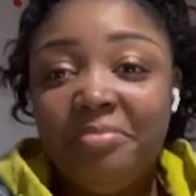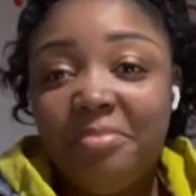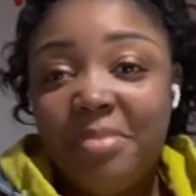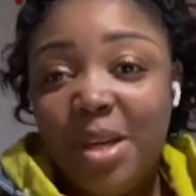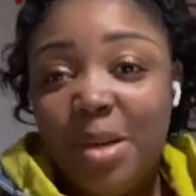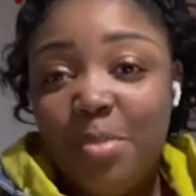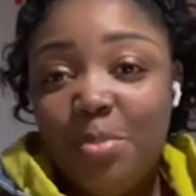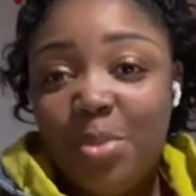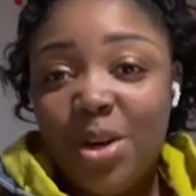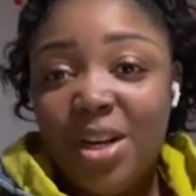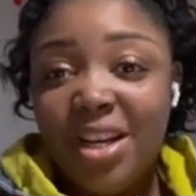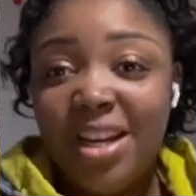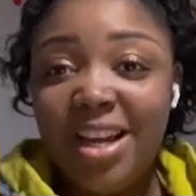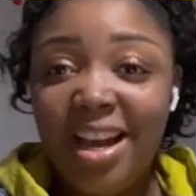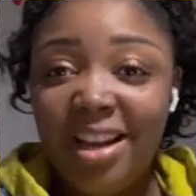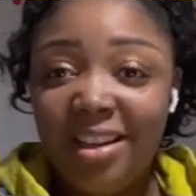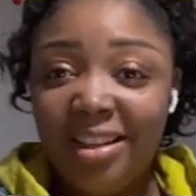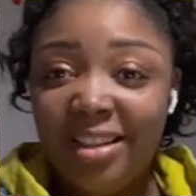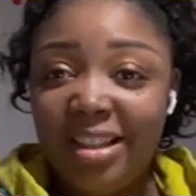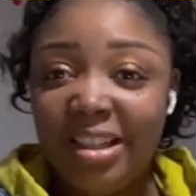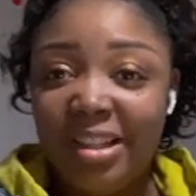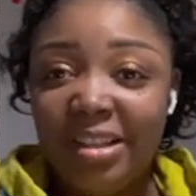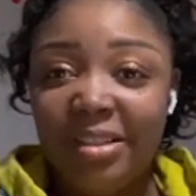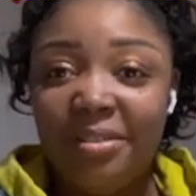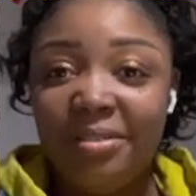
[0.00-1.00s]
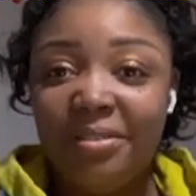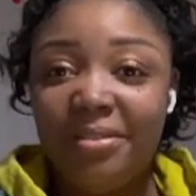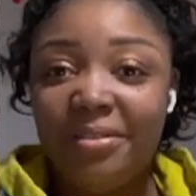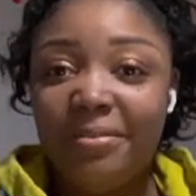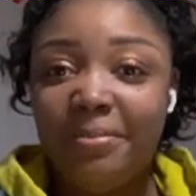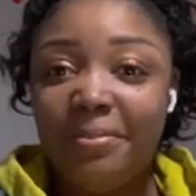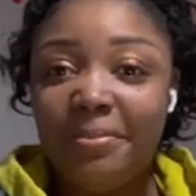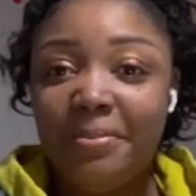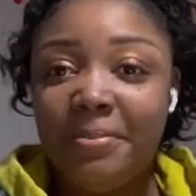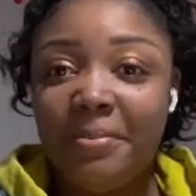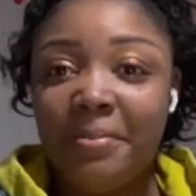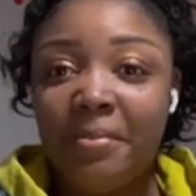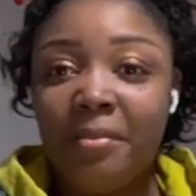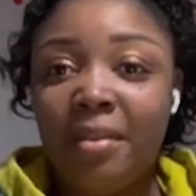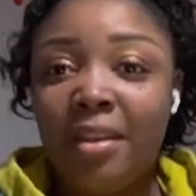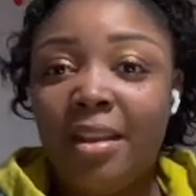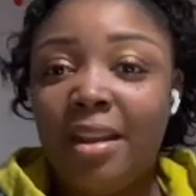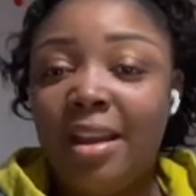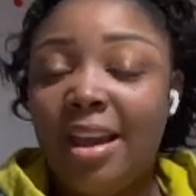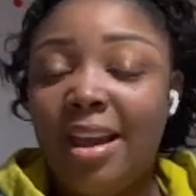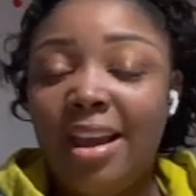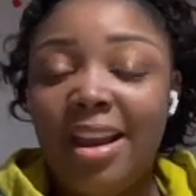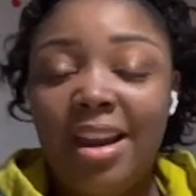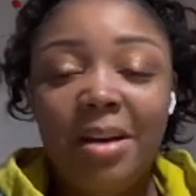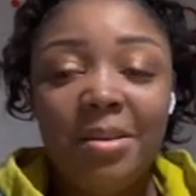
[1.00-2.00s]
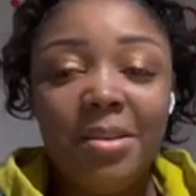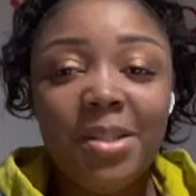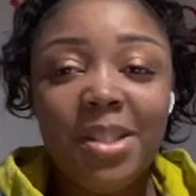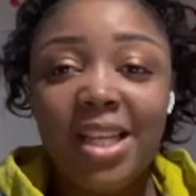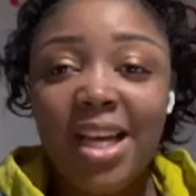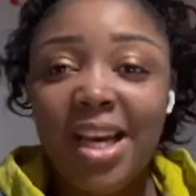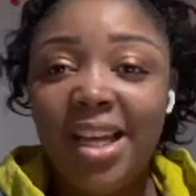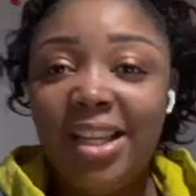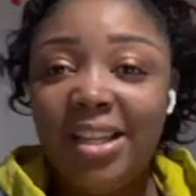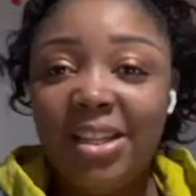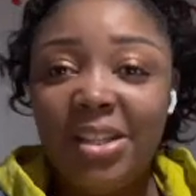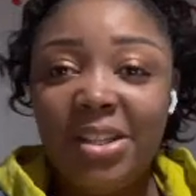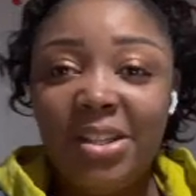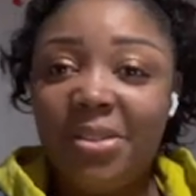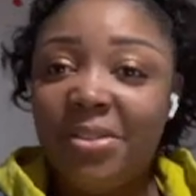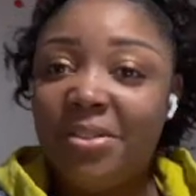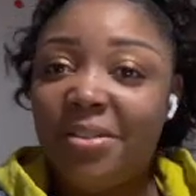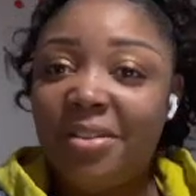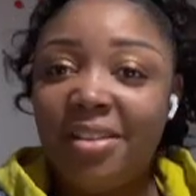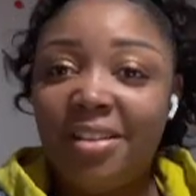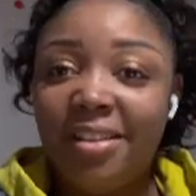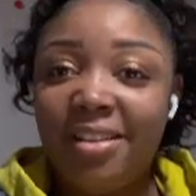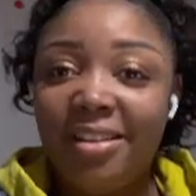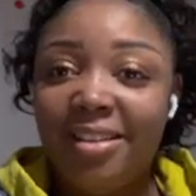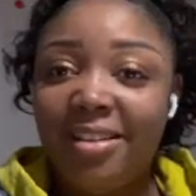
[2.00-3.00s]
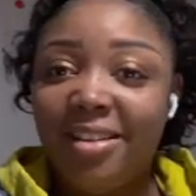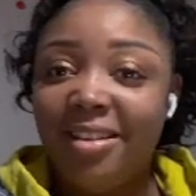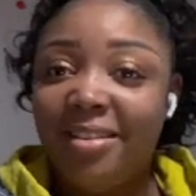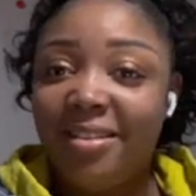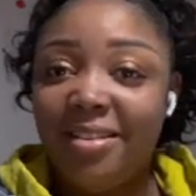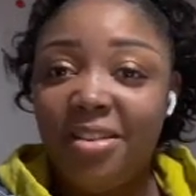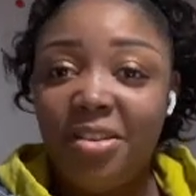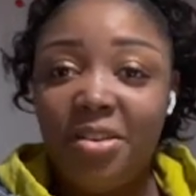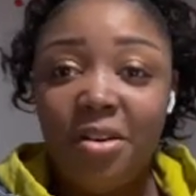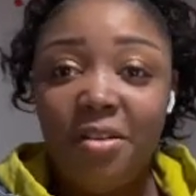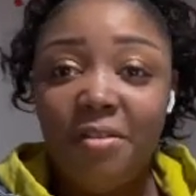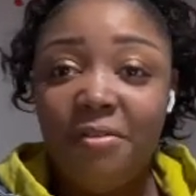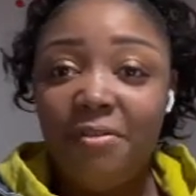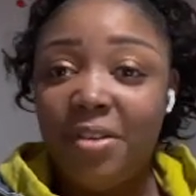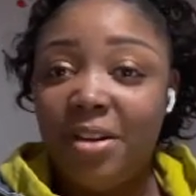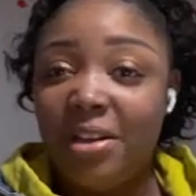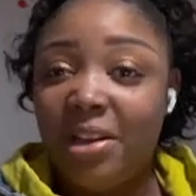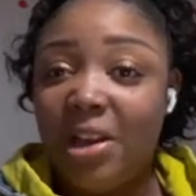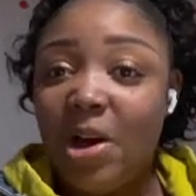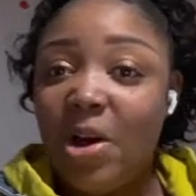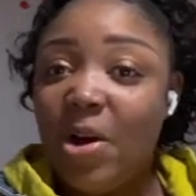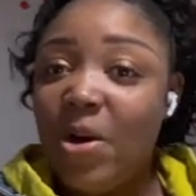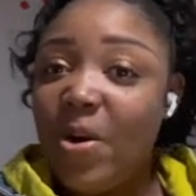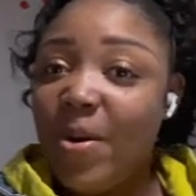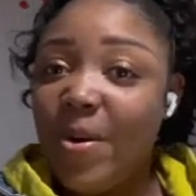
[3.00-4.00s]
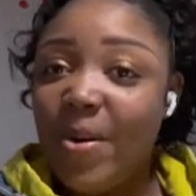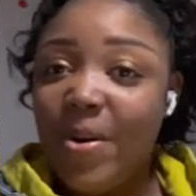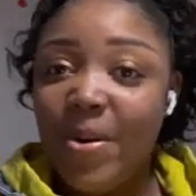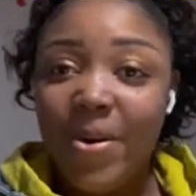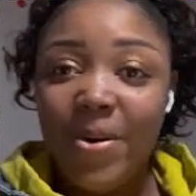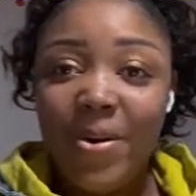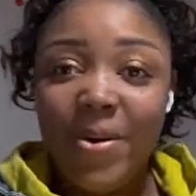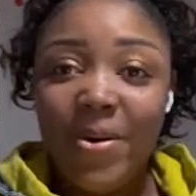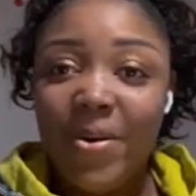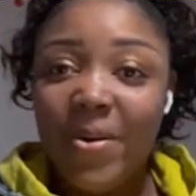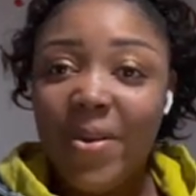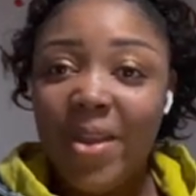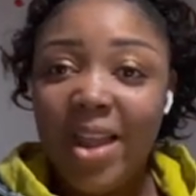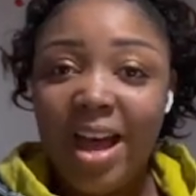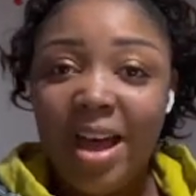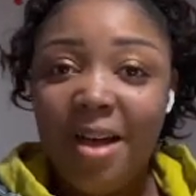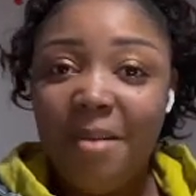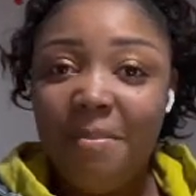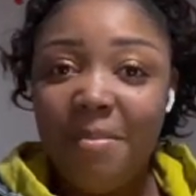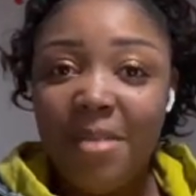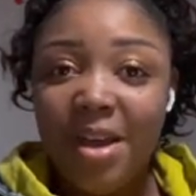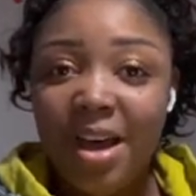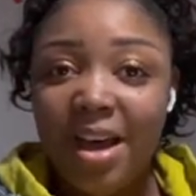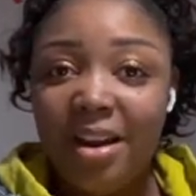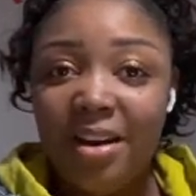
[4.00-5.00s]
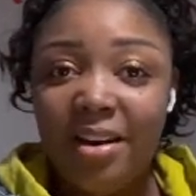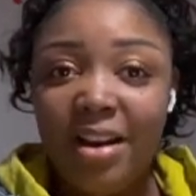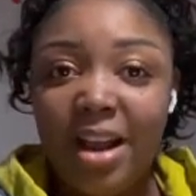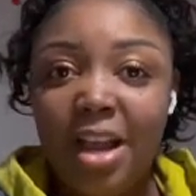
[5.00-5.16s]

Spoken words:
Be productive. And I'm telling you, you're going to feel a whole lot better.